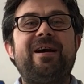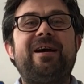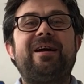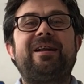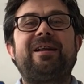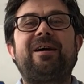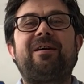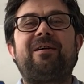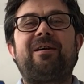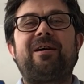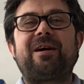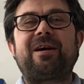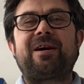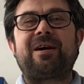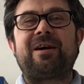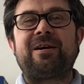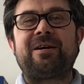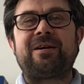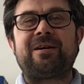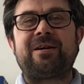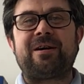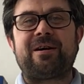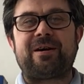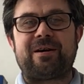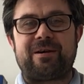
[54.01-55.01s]
Now, I
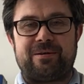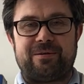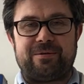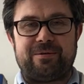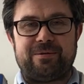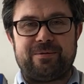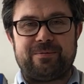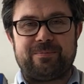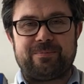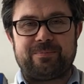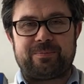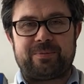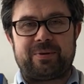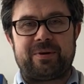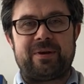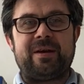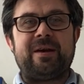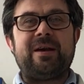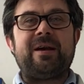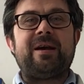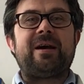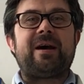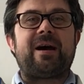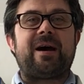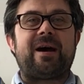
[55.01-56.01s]
hope
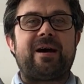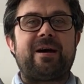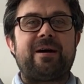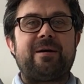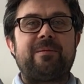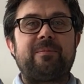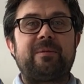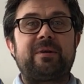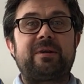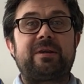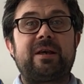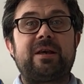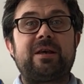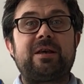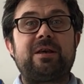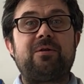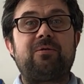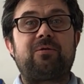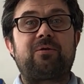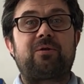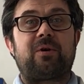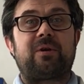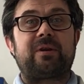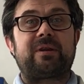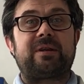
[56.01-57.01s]
that
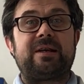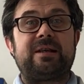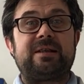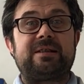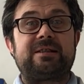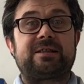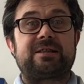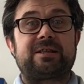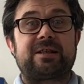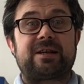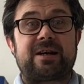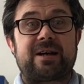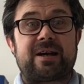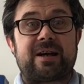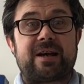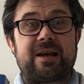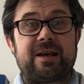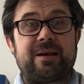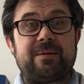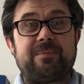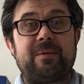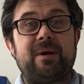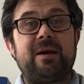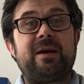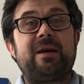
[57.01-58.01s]
you've got the
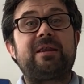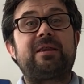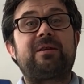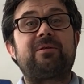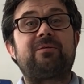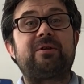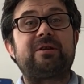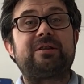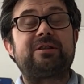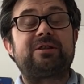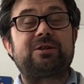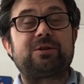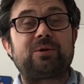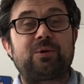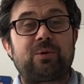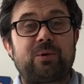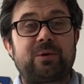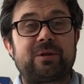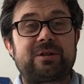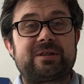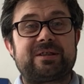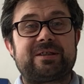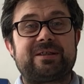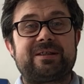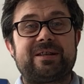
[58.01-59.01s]
time, the
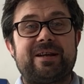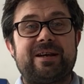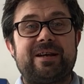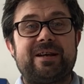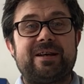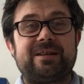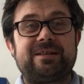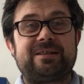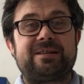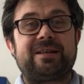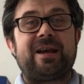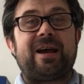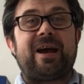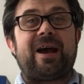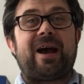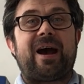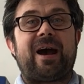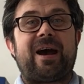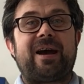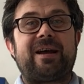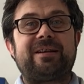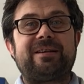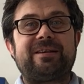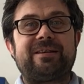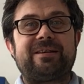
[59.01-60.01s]
resources,
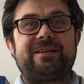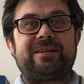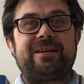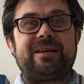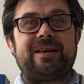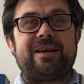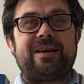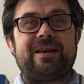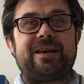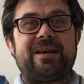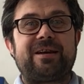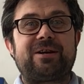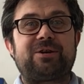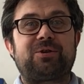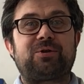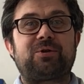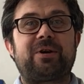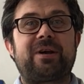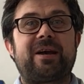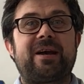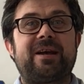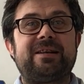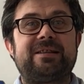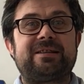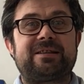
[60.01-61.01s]
and the
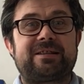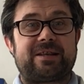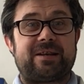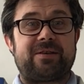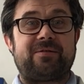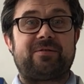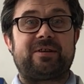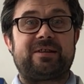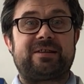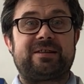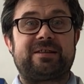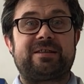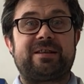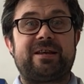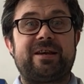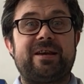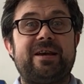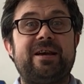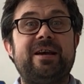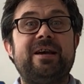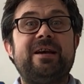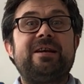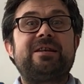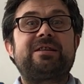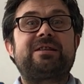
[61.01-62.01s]

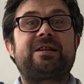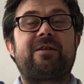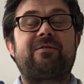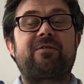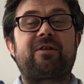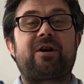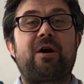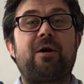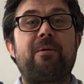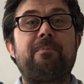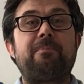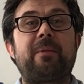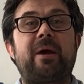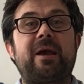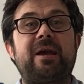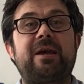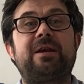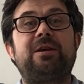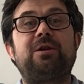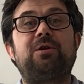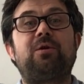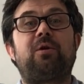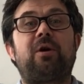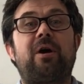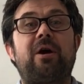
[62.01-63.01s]
creativity to have a go at
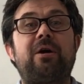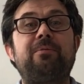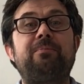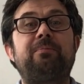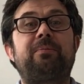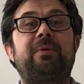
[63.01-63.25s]
making your own